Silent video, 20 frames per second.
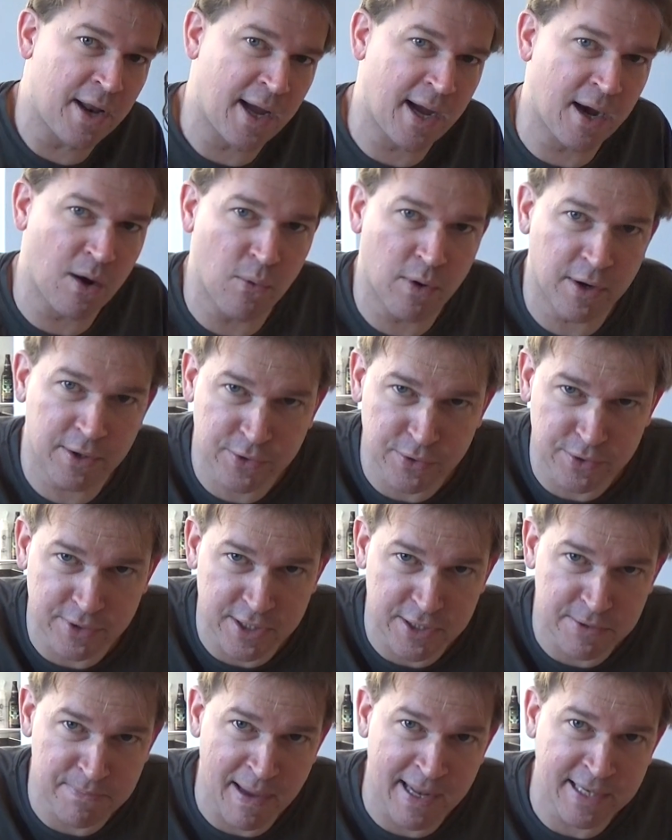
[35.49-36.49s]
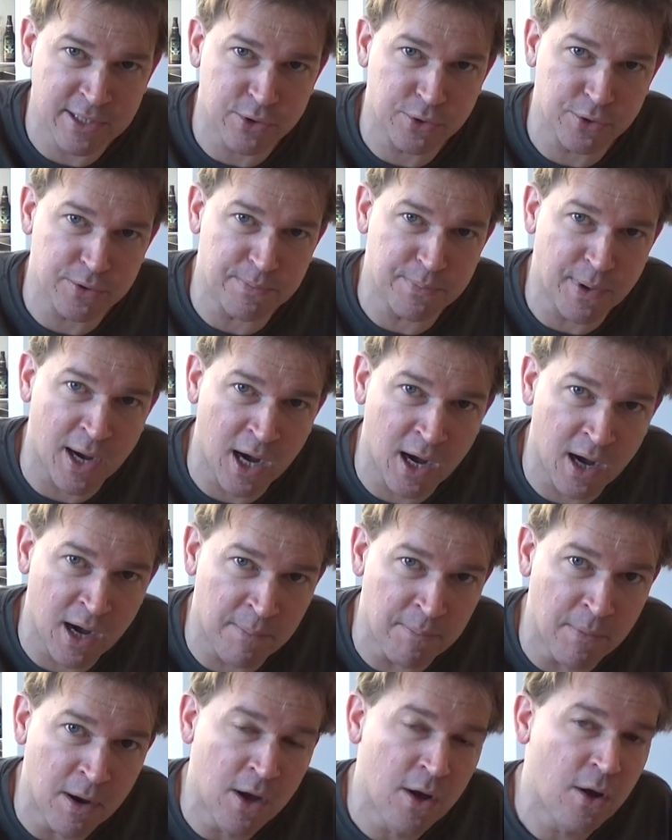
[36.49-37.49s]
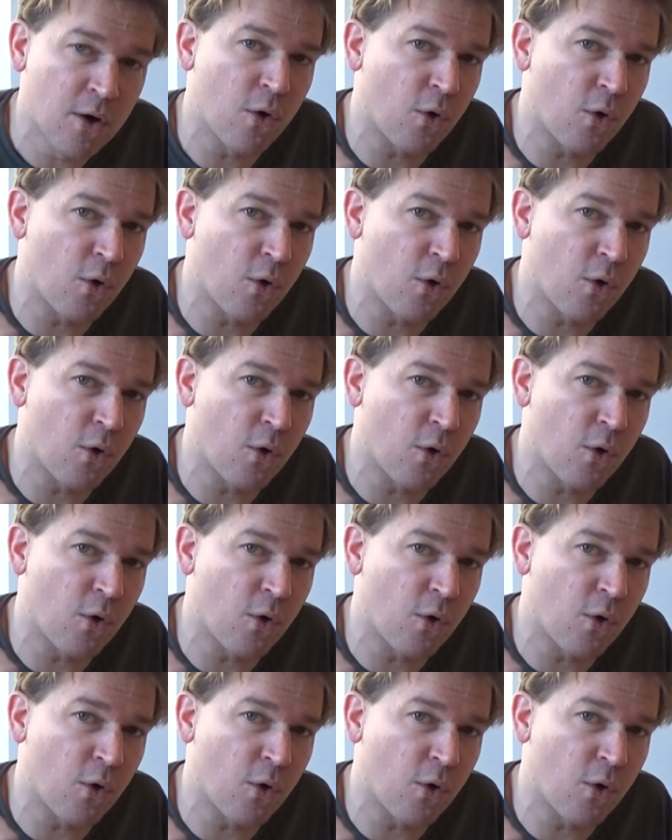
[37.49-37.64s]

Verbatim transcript: hour to dismantle the bomb